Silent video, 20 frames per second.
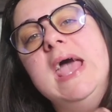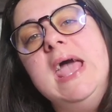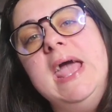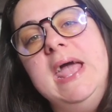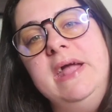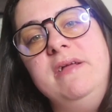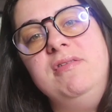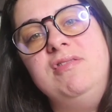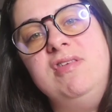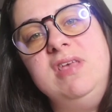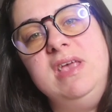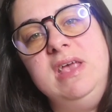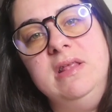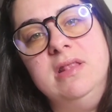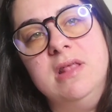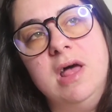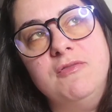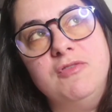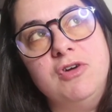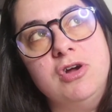a tea
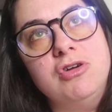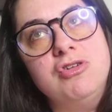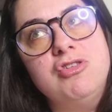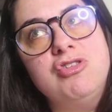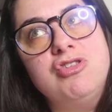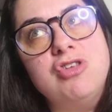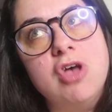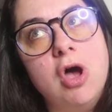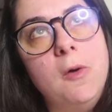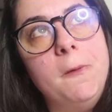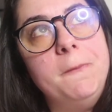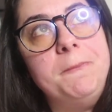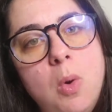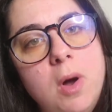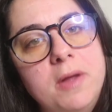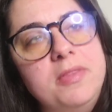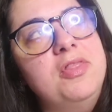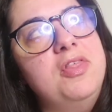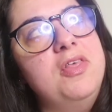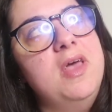lover. So
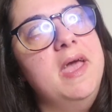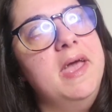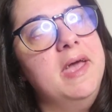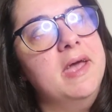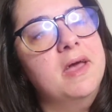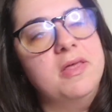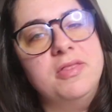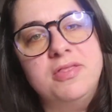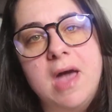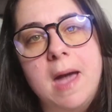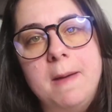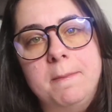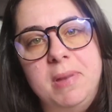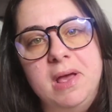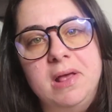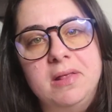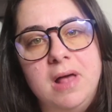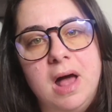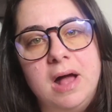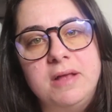one thing that
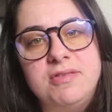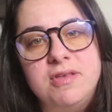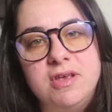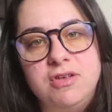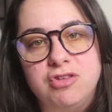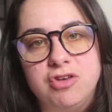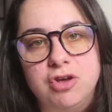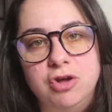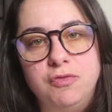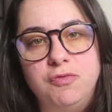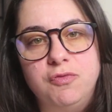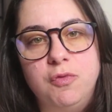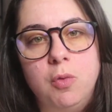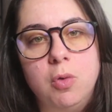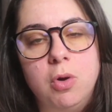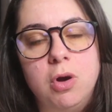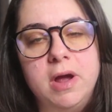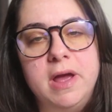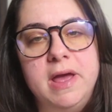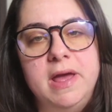Big Lots is good
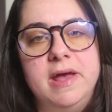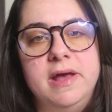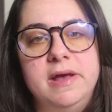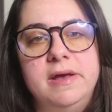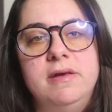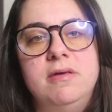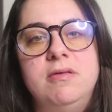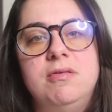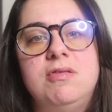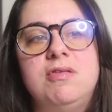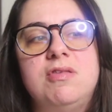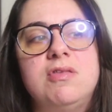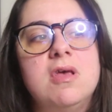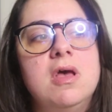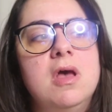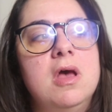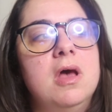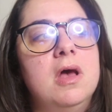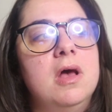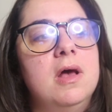for is
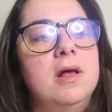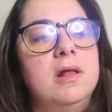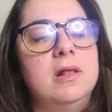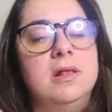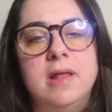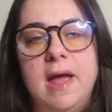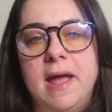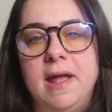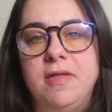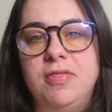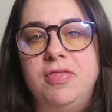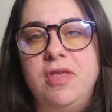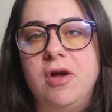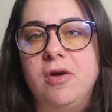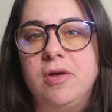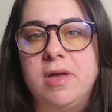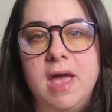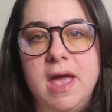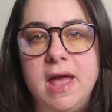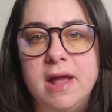like
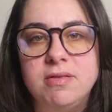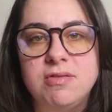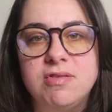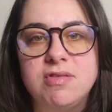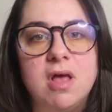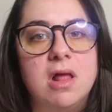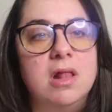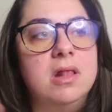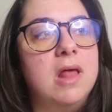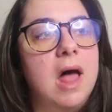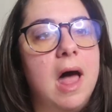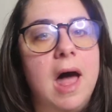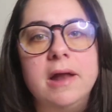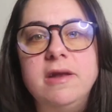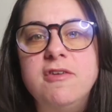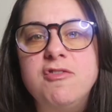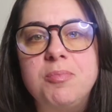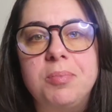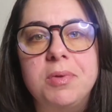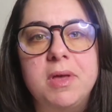their kits. A
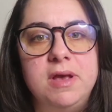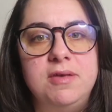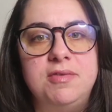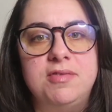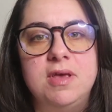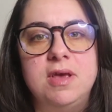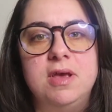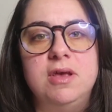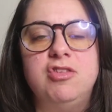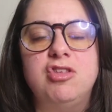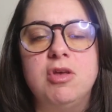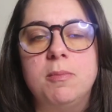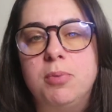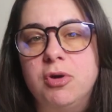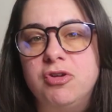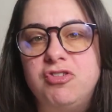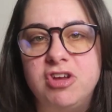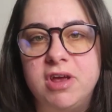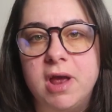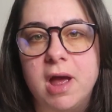lot of places
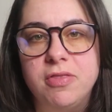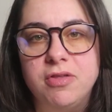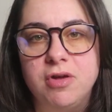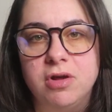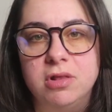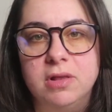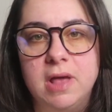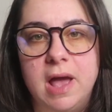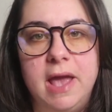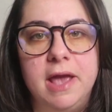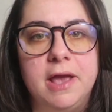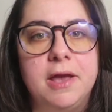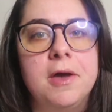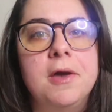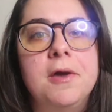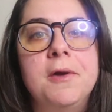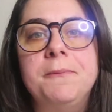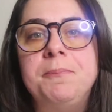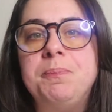put together like